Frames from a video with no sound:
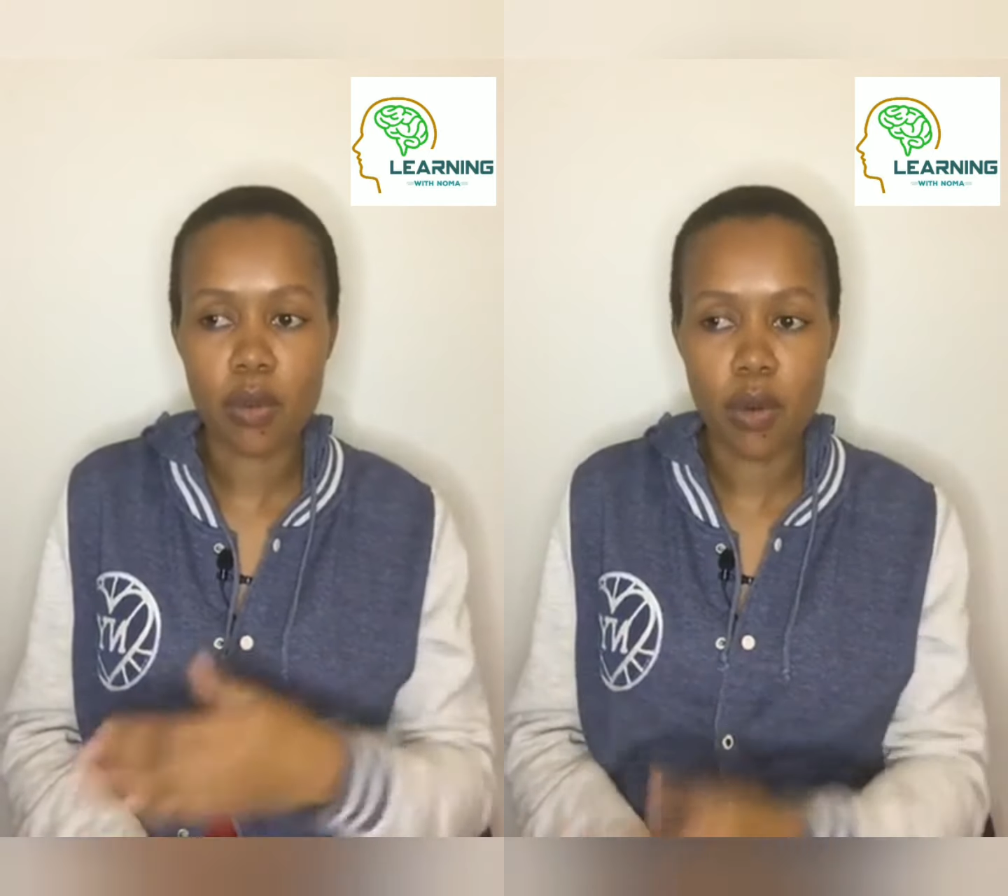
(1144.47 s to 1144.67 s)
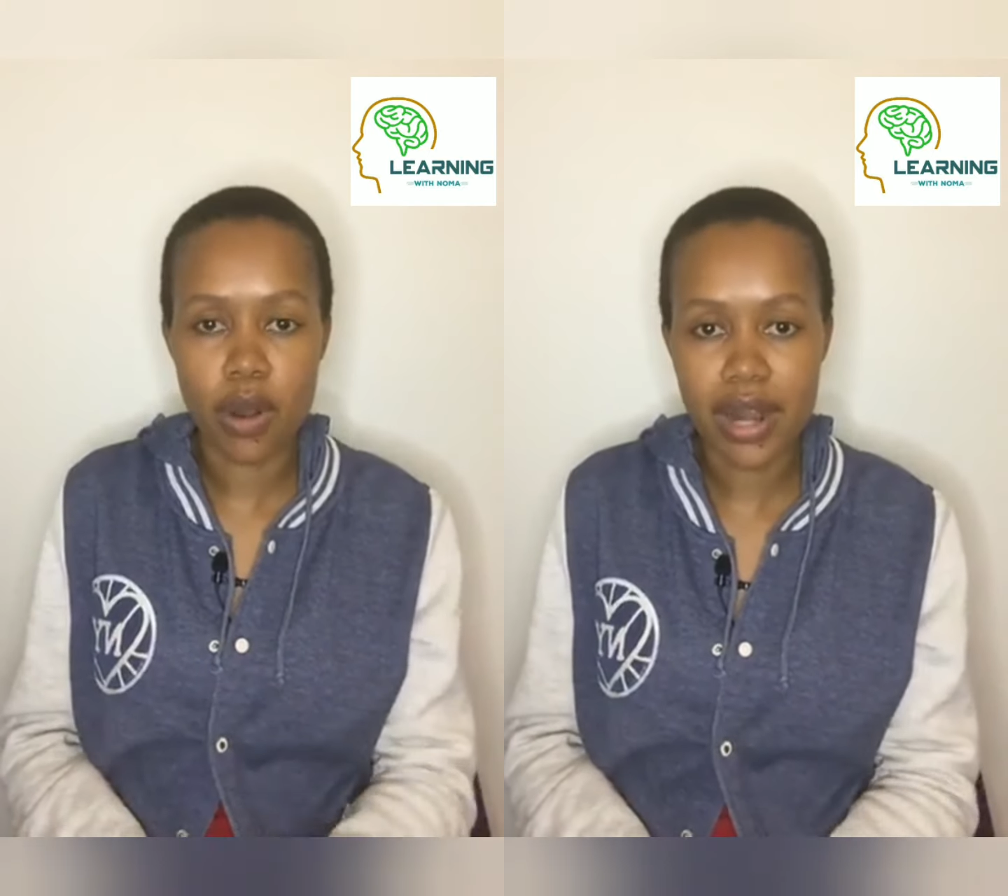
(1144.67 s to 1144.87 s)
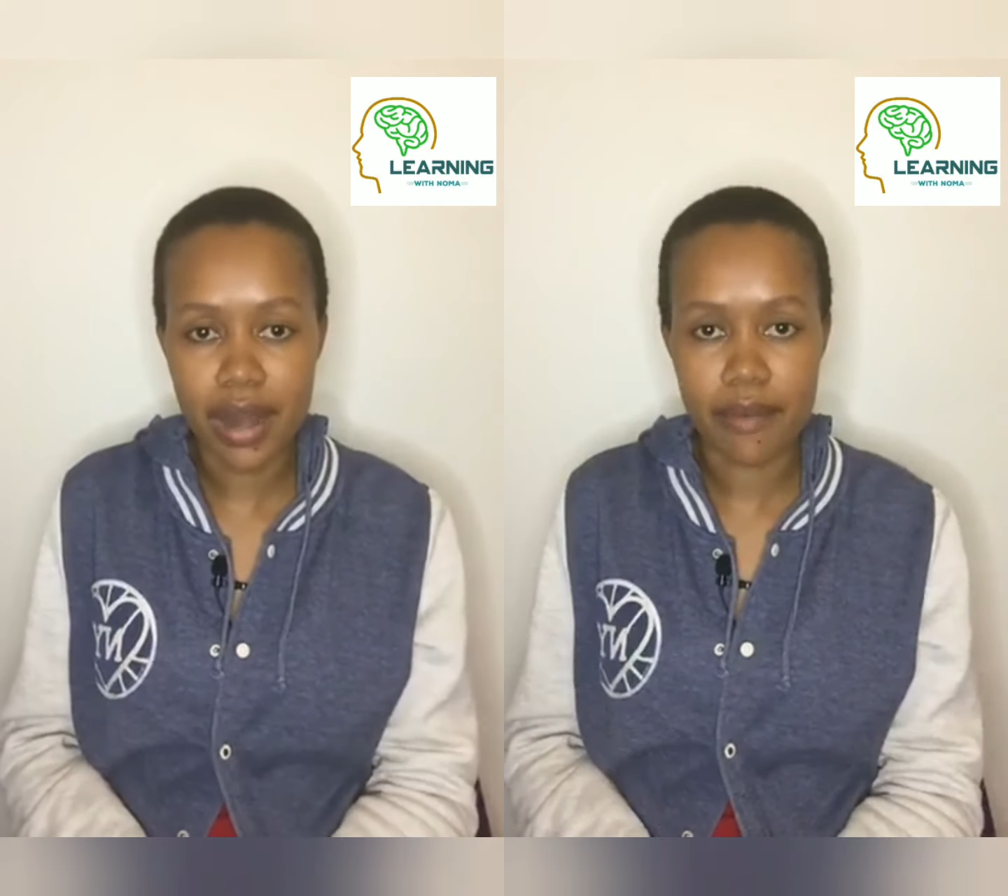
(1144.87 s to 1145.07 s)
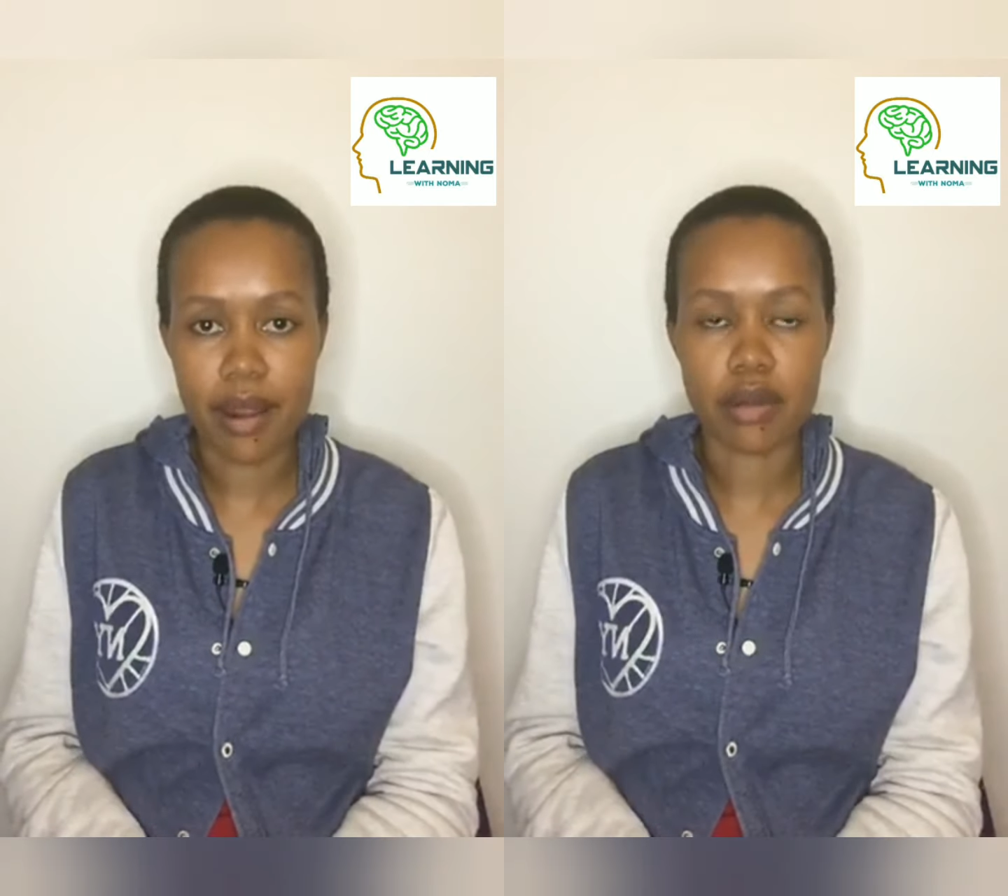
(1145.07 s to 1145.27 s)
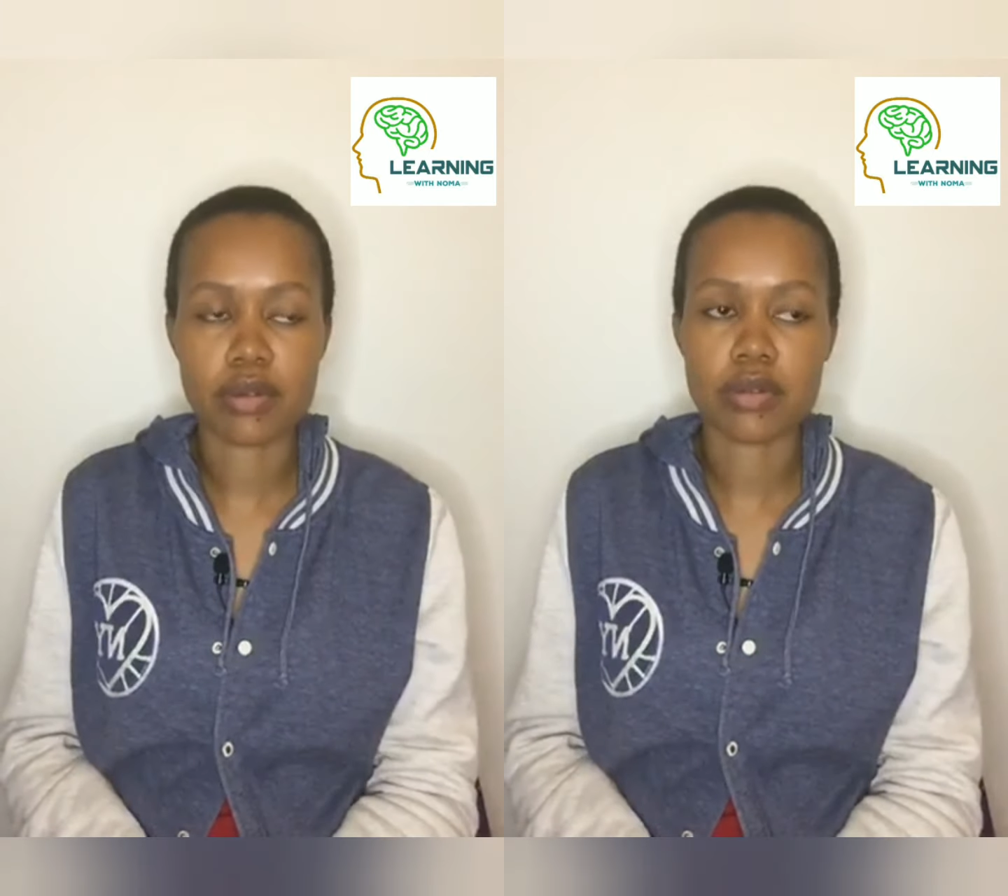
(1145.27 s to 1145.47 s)
wall
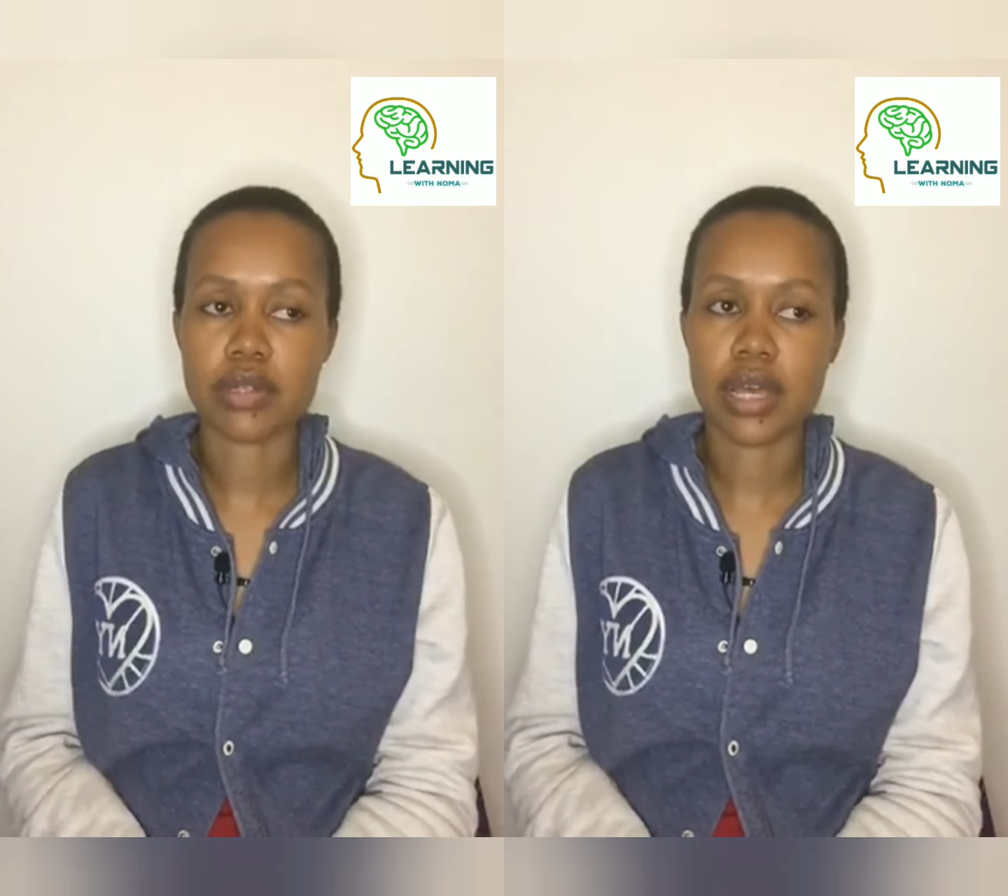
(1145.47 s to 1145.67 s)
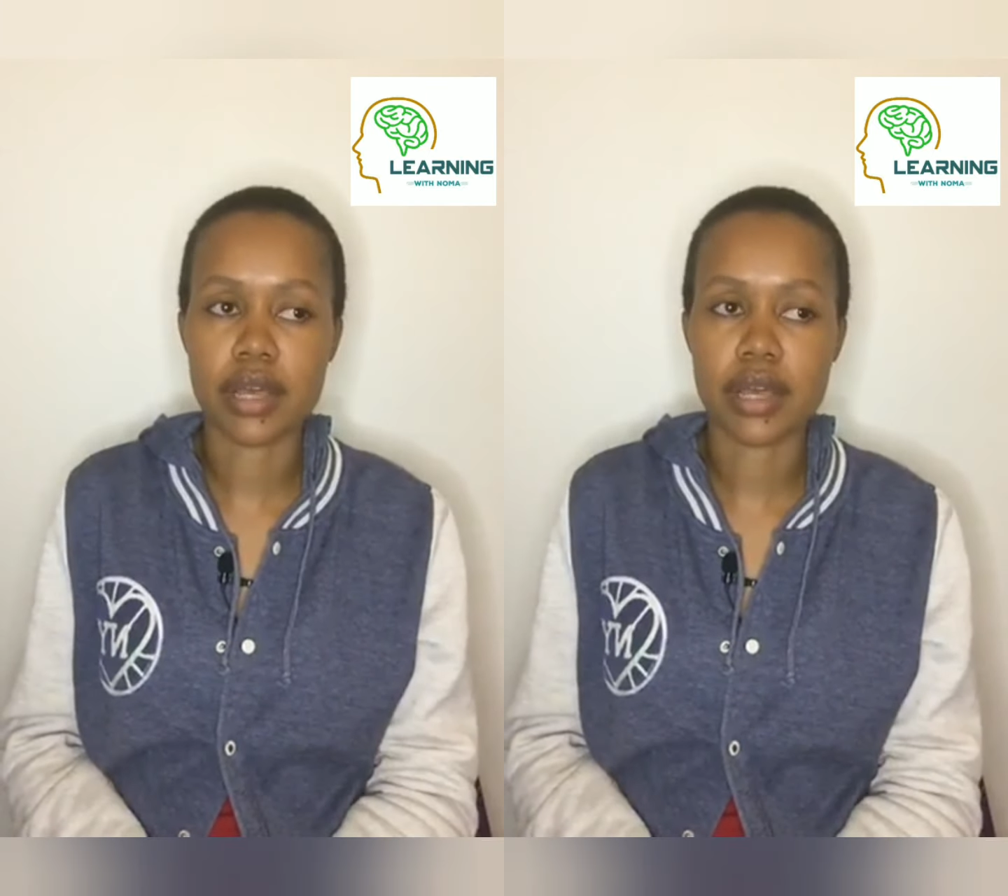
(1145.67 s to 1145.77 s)
around